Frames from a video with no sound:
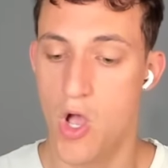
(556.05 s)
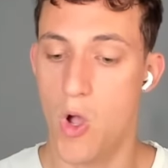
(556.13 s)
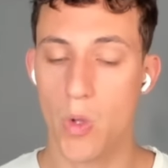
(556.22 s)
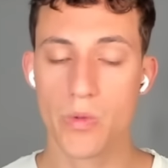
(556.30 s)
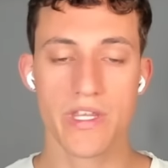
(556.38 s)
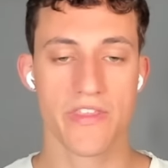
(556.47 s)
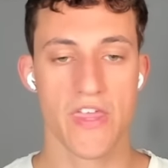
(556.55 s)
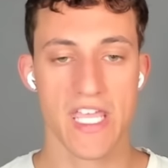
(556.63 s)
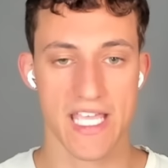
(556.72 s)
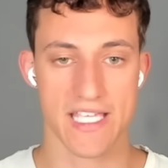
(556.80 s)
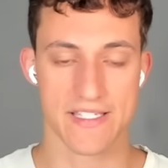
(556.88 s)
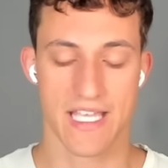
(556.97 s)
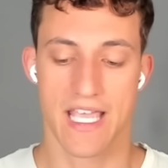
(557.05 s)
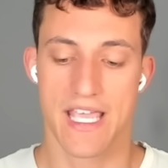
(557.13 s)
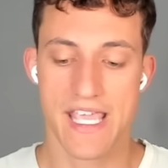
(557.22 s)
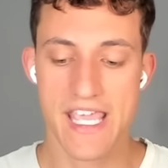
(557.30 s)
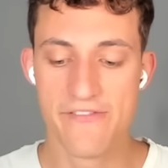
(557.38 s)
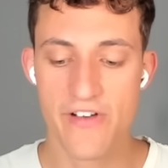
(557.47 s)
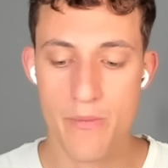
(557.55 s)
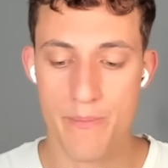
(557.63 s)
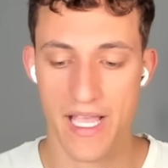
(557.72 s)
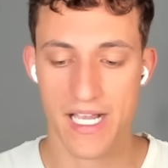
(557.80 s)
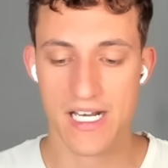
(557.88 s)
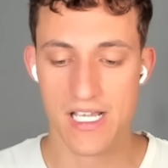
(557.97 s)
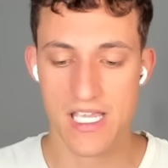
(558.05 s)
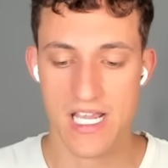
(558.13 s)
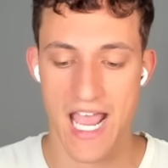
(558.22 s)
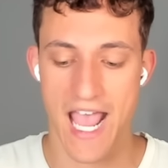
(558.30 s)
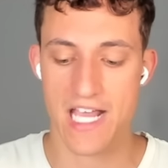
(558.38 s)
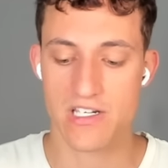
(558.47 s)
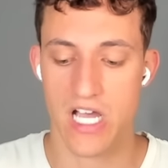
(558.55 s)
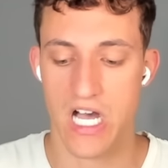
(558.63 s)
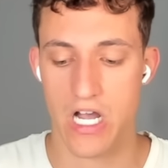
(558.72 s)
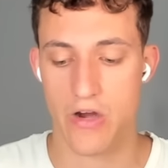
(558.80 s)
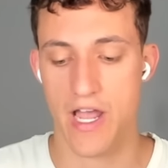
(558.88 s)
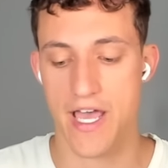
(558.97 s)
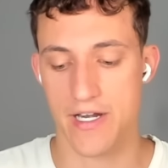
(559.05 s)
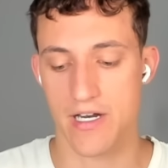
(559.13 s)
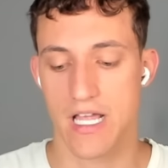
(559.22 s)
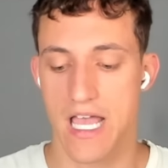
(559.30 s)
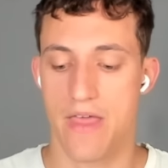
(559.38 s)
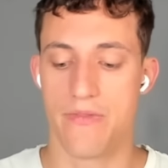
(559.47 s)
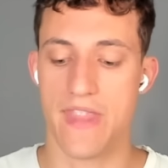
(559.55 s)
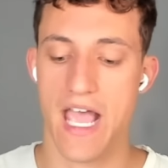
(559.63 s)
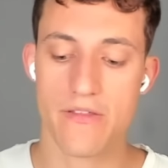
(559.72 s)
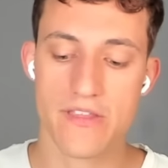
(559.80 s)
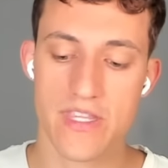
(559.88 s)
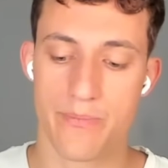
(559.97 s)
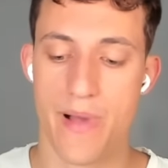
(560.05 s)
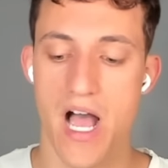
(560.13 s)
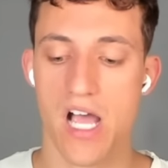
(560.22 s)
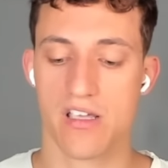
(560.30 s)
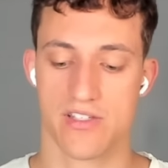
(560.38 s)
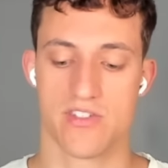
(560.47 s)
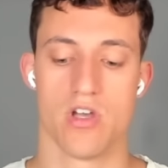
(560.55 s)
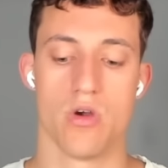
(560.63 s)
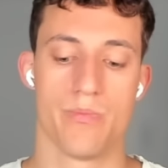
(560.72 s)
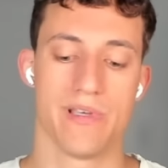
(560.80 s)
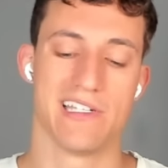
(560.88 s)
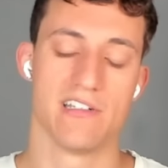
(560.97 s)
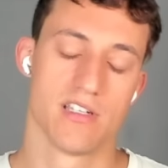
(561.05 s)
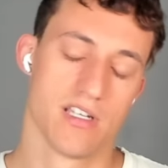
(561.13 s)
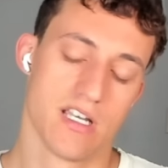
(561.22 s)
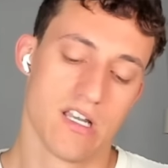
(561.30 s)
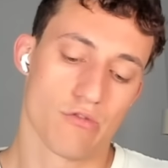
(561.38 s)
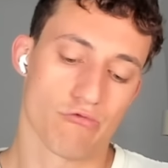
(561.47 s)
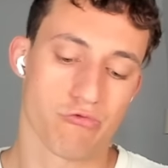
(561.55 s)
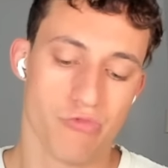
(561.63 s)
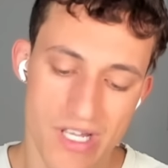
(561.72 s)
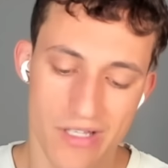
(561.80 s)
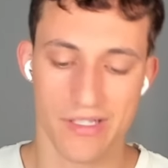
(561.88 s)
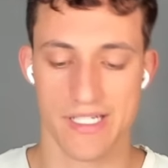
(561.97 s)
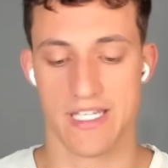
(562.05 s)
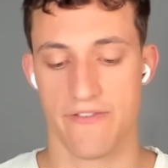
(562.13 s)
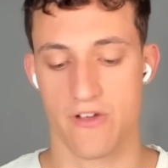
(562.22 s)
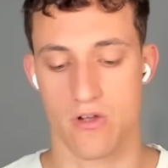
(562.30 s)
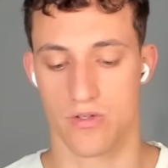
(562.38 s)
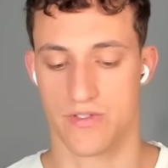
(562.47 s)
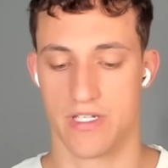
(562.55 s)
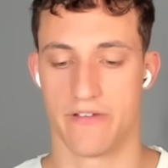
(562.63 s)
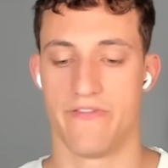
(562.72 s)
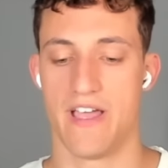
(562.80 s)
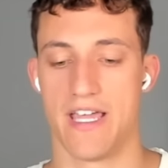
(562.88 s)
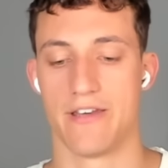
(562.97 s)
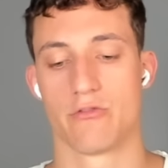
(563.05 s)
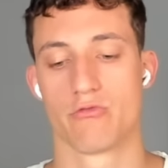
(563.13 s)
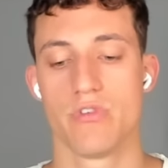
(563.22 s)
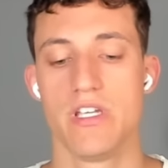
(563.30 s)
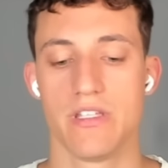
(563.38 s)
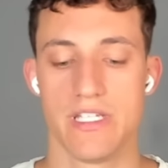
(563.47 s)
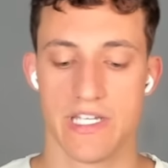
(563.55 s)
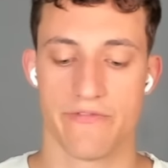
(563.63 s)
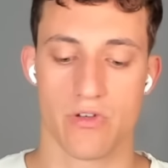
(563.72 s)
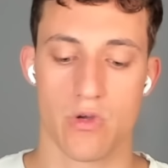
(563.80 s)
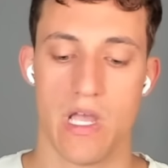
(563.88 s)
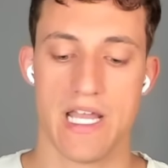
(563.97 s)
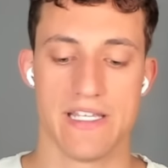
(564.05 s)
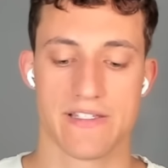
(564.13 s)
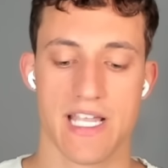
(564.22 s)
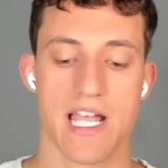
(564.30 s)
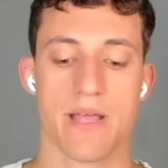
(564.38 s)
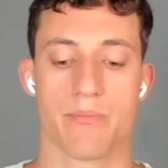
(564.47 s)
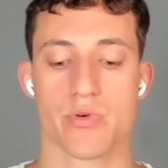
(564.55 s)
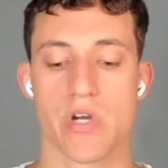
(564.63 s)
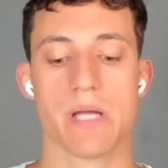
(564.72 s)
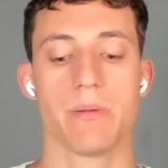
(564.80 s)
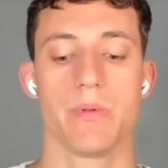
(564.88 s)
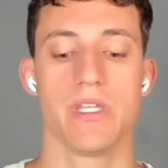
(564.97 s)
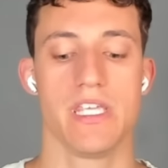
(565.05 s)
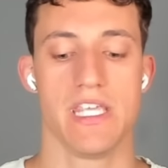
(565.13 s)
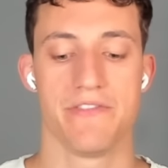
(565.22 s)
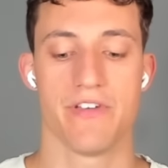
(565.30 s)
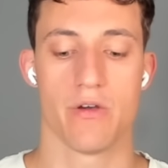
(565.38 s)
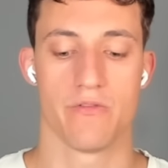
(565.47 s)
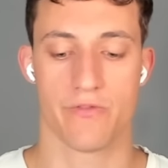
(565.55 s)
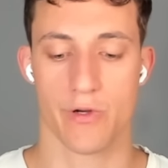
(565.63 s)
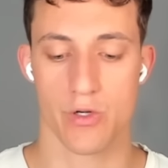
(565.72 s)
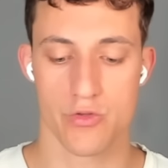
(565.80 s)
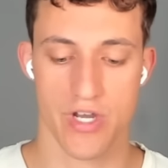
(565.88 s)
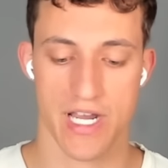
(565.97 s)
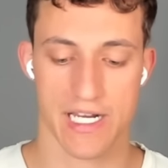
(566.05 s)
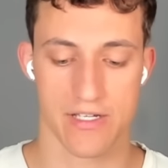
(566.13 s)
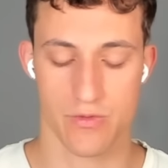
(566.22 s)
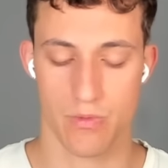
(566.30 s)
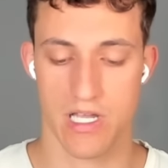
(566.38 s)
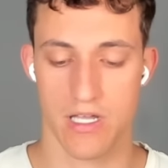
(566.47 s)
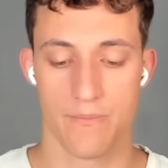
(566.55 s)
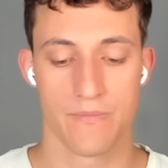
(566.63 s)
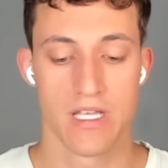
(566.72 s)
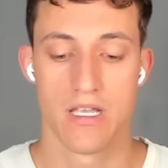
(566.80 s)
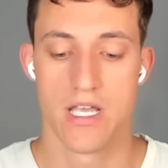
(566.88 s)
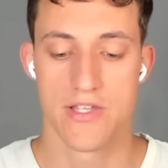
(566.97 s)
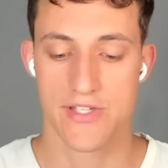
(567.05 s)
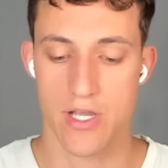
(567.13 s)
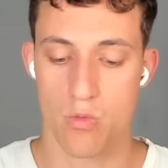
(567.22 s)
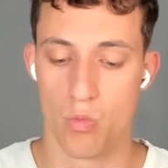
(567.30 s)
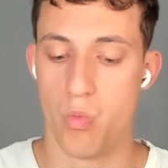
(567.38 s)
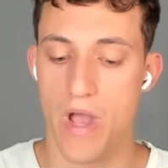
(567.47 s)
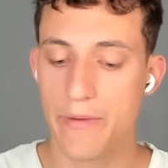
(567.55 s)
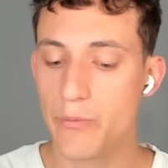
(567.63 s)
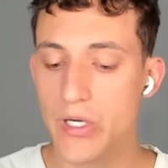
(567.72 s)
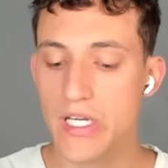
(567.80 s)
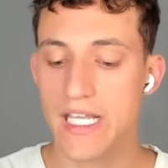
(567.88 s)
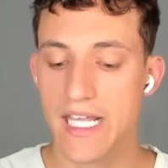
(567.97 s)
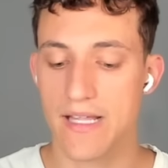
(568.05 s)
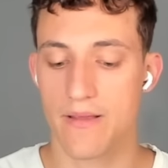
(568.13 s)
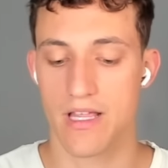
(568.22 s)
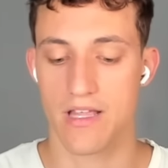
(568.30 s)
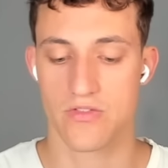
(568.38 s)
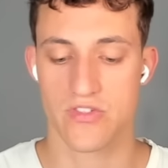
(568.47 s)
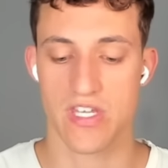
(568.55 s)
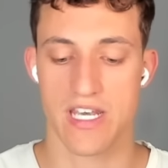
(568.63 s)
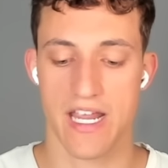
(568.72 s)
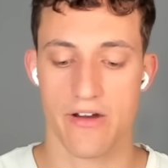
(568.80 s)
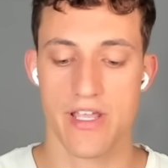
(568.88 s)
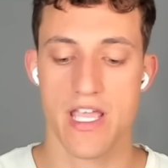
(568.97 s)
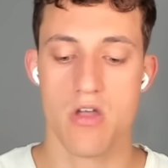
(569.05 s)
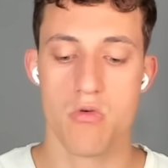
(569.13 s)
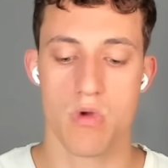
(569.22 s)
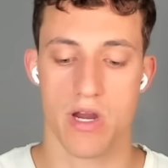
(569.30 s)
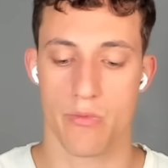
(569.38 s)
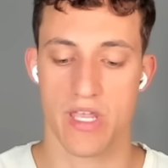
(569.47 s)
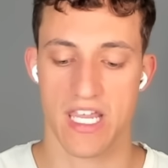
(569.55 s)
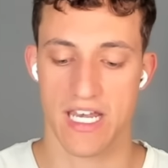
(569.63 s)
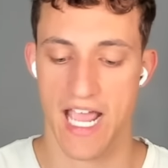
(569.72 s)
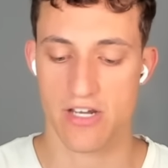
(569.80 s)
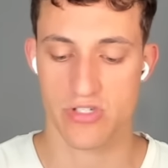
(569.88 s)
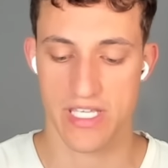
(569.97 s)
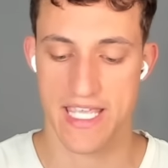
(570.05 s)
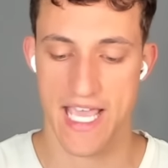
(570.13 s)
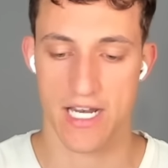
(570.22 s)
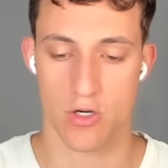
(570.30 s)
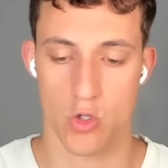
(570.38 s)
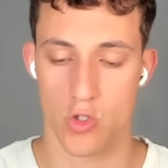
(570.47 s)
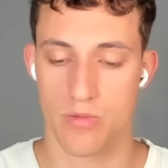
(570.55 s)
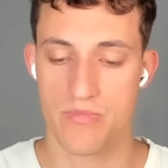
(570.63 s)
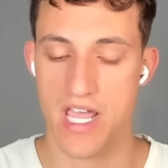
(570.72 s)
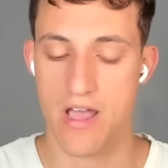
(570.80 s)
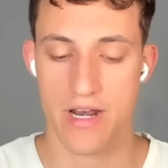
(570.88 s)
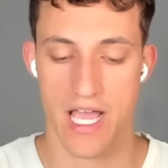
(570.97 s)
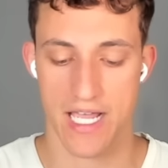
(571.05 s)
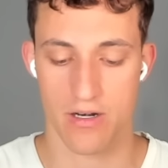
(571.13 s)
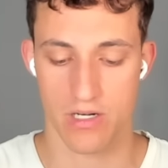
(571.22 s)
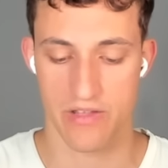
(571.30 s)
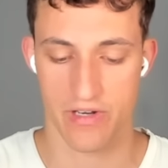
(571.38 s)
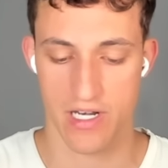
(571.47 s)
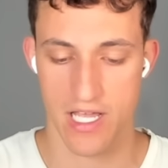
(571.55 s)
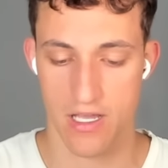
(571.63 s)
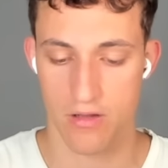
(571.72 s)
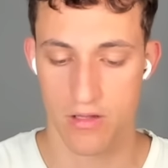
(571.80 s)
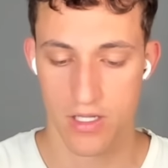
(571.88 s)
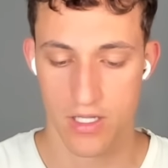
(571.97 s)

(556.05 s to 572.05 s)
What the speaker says: The only thing is, Evo Mega Knight and Hog Rider, now that the pocket's opened, really difficult to defend, really difficult, and he's got probably Evo Inferno Dragon as well. So when we're going to get a scenario where we can actually get a golem down, I don't even know.